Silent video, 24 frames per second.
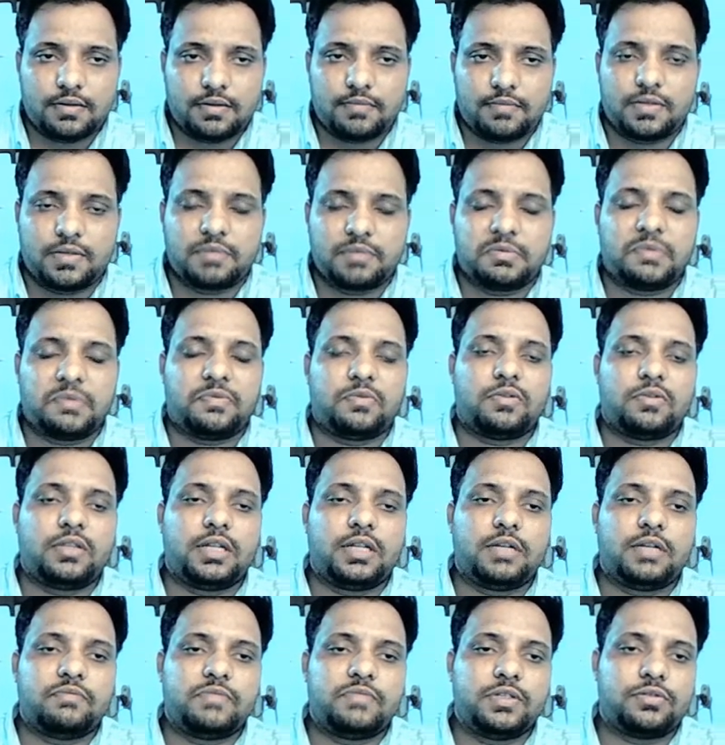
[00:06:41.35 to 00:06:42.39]
But before
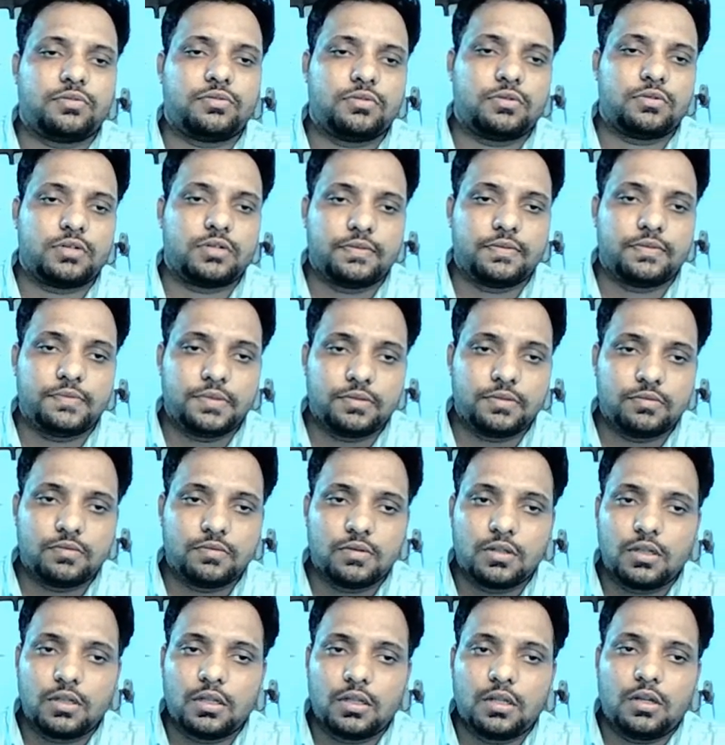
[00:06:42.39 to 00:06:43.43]
that we should review
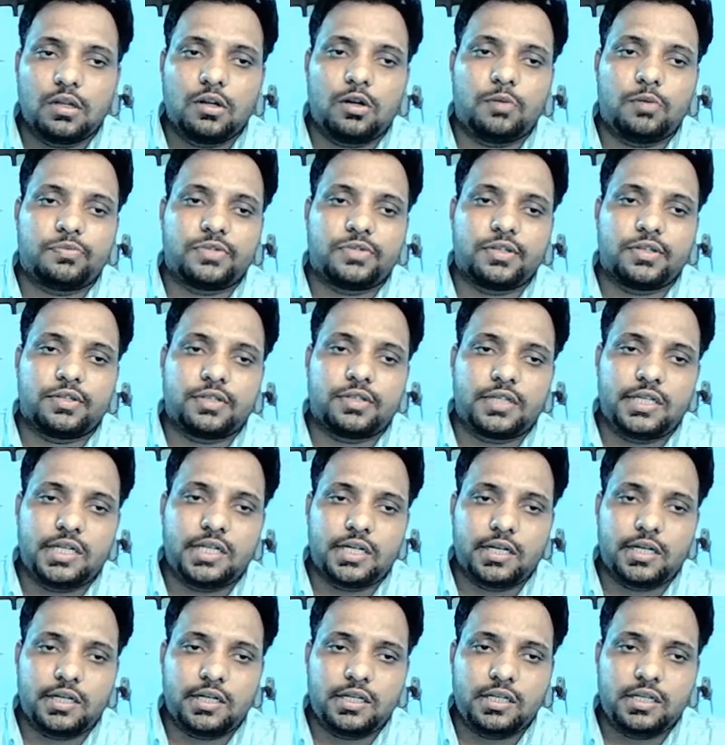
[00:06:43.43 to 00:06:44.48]
option C
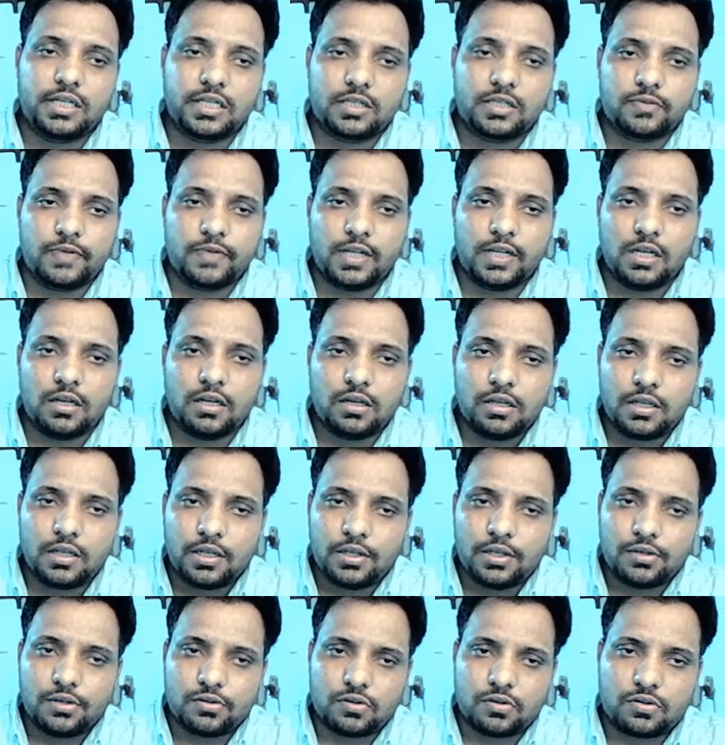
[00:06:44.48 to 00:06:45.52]
and D as well.
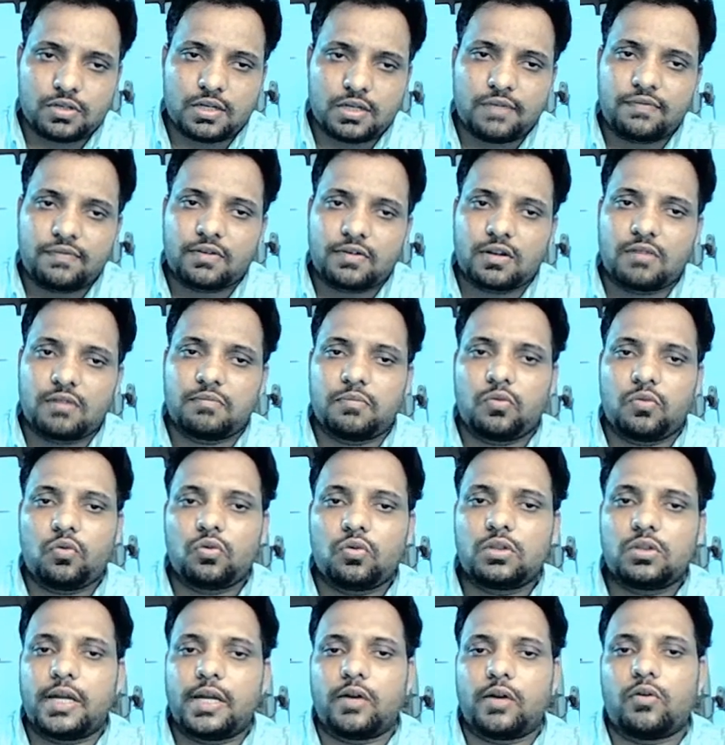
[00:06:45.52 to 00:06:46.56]
So shift of both
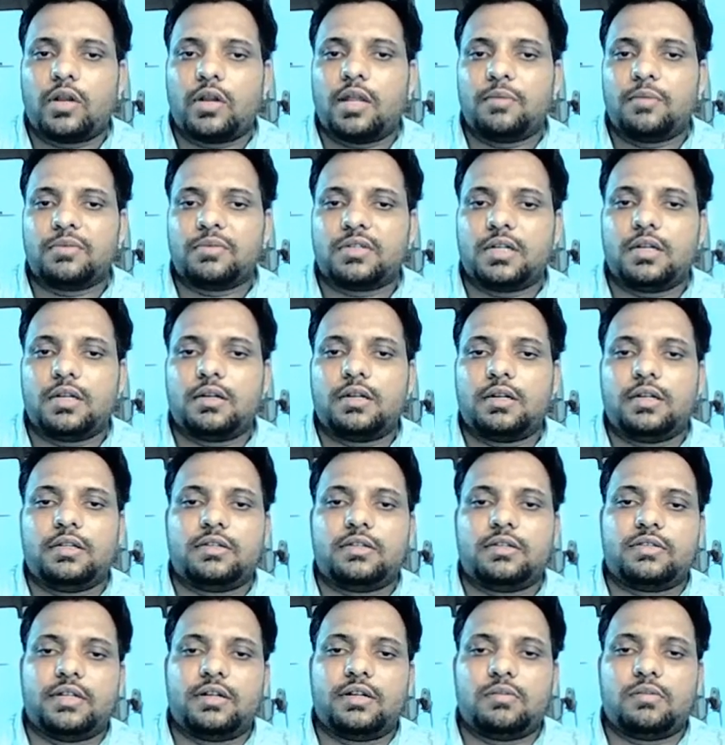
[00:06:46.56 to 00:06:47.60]
the aerodynamic center and the
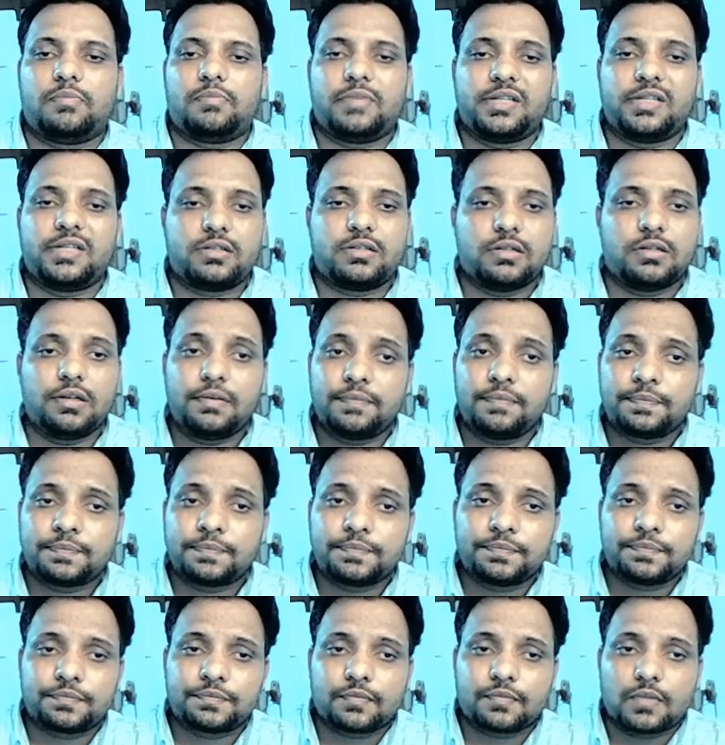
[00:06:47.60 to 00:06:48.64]
center of pressure,
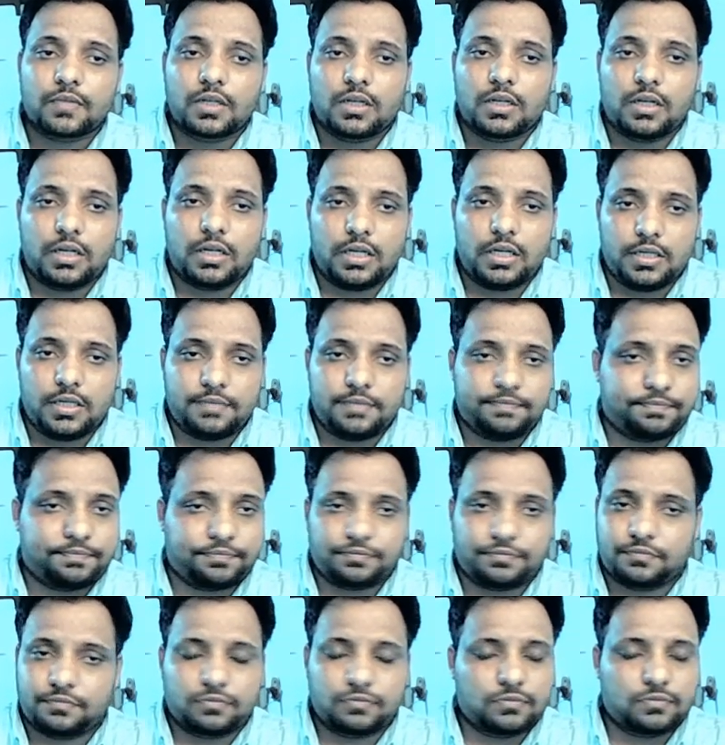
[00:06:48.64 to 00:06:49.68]
uh,
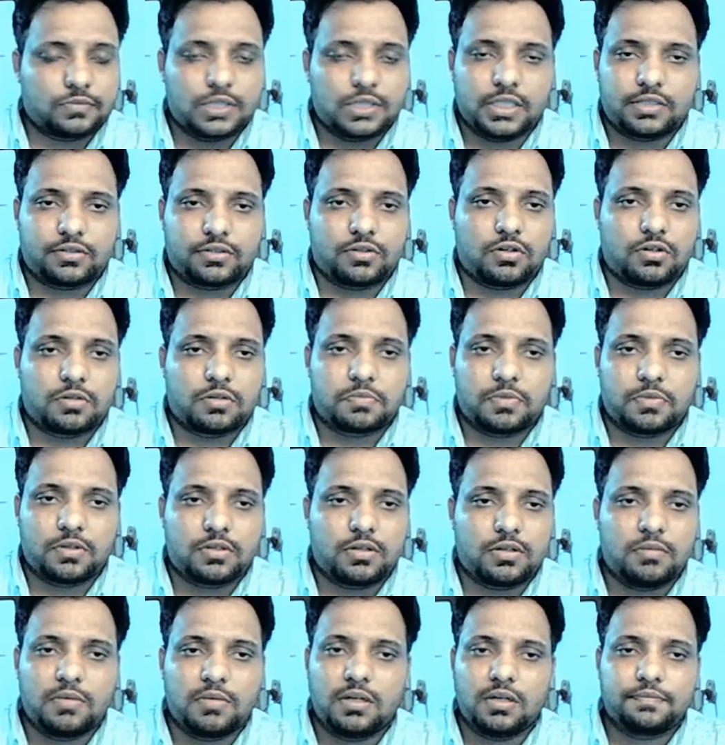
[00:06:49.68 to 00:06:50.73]
it's not
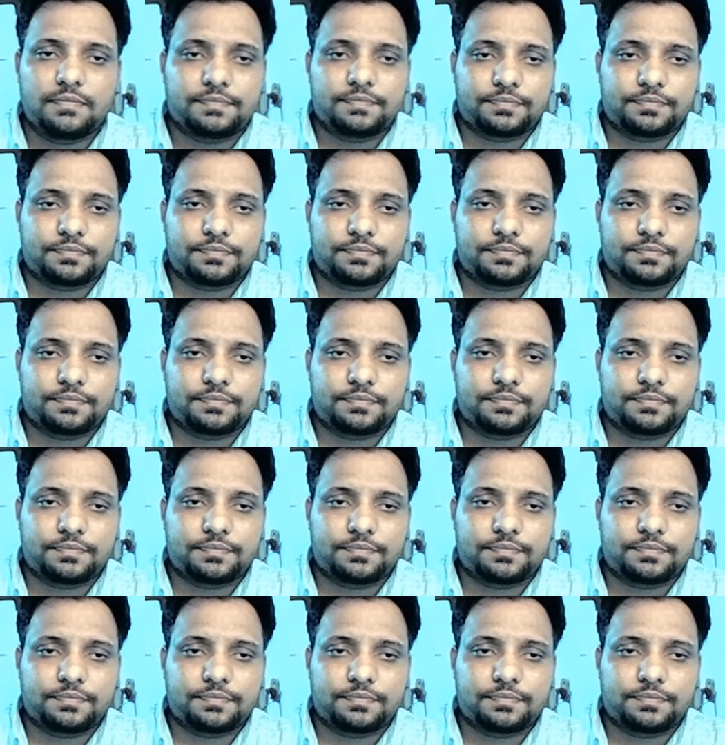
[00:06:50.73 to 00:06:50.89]
possible.